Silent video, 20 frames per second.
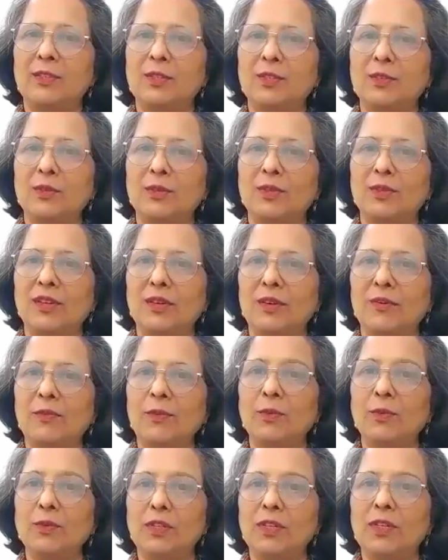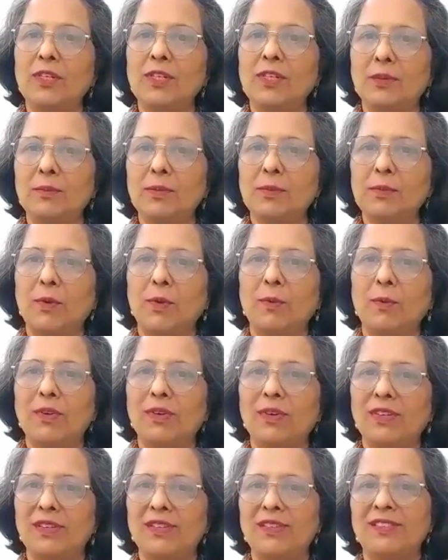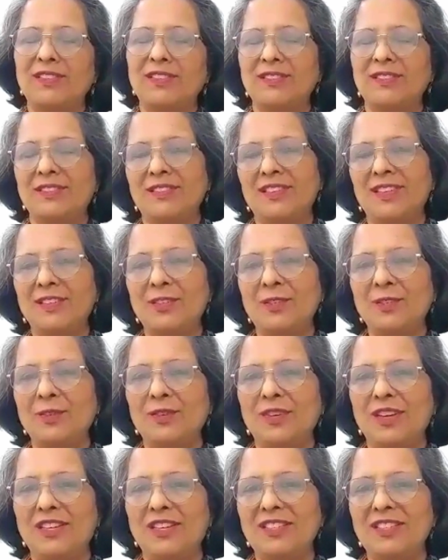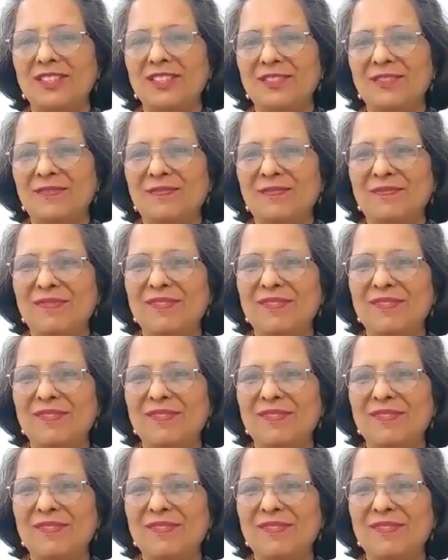so their future shapes properly. That's so nice.